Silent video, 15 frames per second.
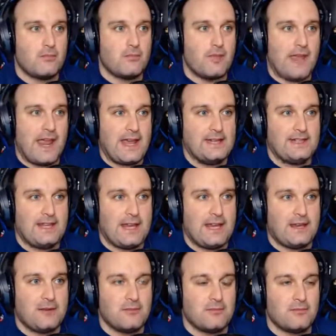
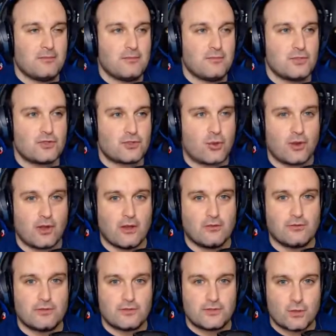Endgame sort
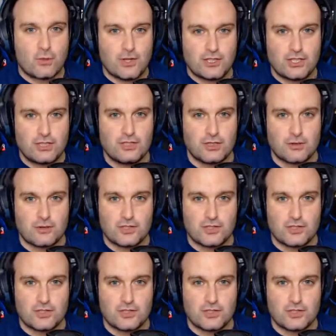of to when she,